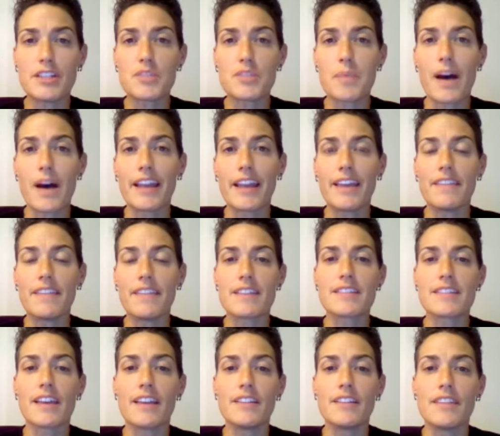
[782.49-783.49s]
Beachbody,
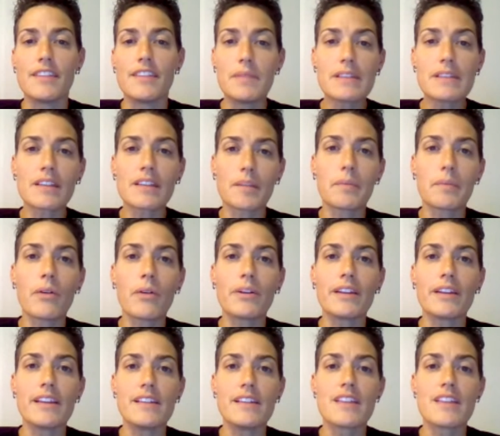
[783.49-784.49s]
and they said the missing
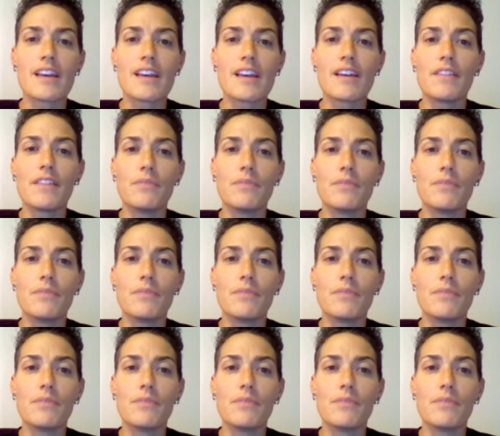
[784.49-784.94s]
component is